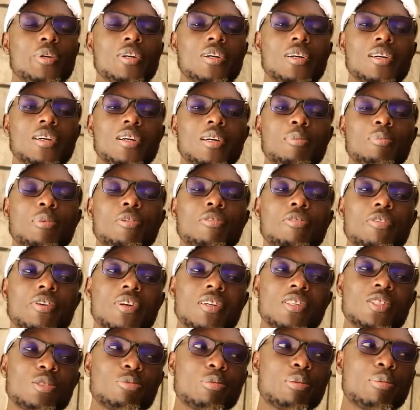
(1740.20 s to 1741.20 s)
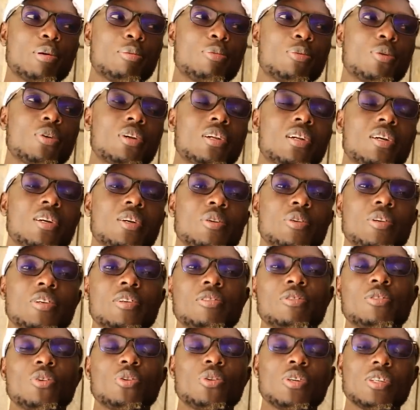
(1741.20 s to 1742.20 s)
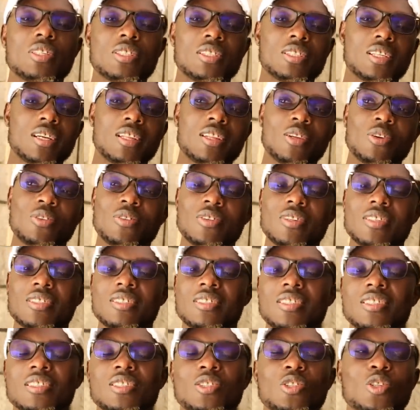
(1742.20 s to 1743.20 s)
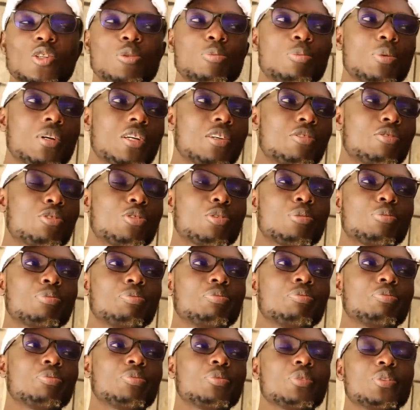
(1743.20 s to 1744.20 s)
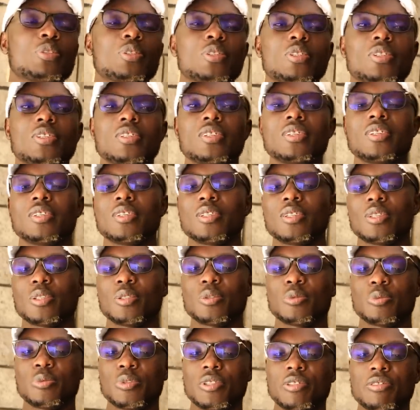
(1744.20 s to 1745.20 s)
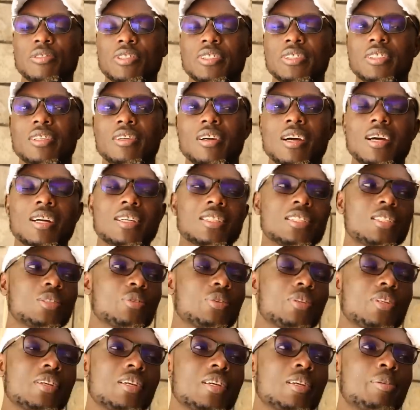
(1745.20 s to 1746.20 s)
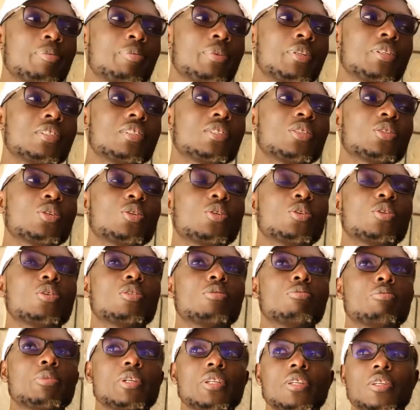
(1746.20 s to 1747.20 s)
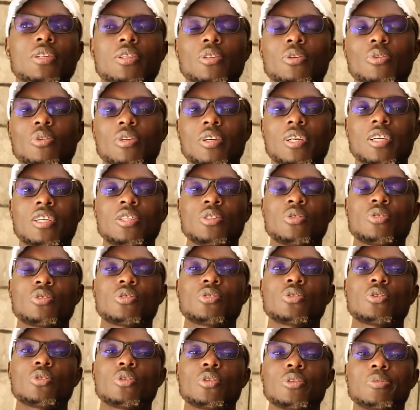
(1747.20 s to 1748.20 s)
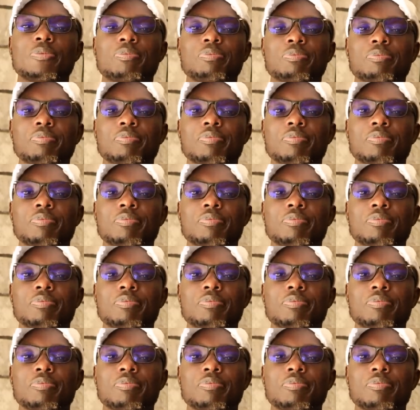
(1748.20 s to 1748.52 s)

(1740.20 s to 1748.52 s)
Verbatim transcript: we are my friend to Baba Mona. We've known each other on this TikTok platform. We've interacted with him in so many occasions. So